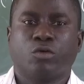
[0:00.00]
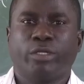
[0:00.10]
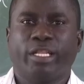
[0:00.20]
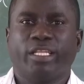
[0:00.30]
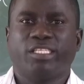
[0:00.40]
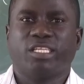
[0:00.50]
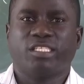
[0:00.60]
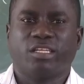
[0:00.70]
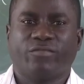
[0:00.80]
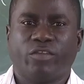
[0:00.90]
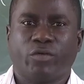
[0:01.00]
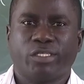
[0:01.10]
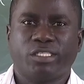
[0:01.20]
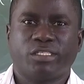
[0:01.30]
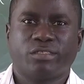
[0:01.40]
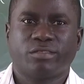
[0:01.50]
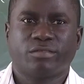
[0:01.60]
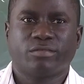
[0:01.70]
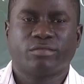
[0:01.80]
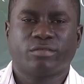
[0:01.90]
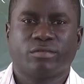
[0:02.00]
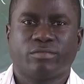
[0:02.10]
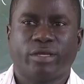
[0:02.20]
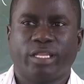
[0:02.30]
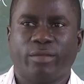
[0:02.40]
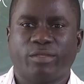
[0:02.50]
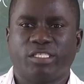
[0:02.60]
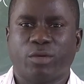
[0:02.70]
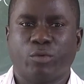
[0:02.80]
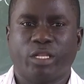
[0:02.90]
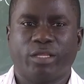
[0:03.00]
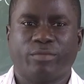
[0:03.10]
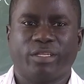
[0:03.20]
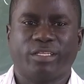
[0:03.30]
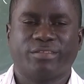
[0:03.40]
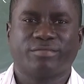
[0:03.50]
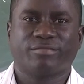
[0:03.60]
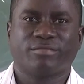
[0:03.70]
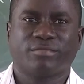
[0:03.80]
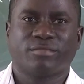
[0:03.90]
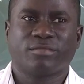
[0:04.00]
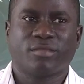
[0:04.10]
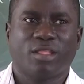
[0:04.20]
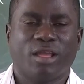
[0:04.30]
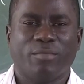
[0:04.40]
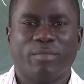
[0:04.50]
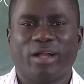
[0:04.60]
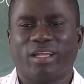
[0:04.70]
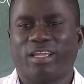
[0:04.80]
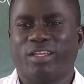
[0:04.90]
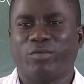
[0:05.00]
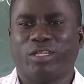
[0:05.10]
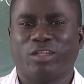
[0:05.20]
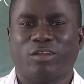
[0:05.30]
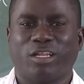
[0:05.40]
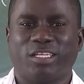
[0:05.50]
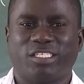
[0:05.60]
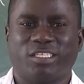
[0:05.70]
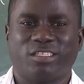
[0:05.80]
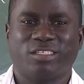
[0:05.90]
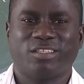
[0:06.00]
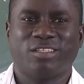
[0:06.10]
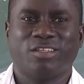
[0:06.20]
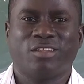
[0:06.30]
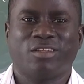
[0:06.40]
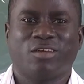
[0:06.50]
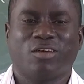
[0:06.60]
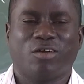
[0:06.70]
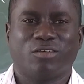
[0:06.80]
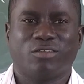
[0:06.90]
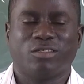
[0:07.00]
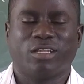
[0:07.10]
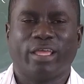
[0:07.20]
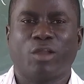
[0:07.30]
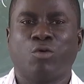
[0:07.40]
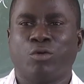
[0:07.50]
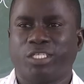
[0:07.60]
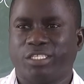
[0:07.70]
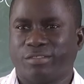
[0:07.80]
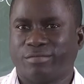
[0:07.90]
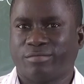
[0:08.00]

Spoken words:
Good day, listeners and viewers. My name is Samuel Emendi. I'm back again with another lesson on ecology.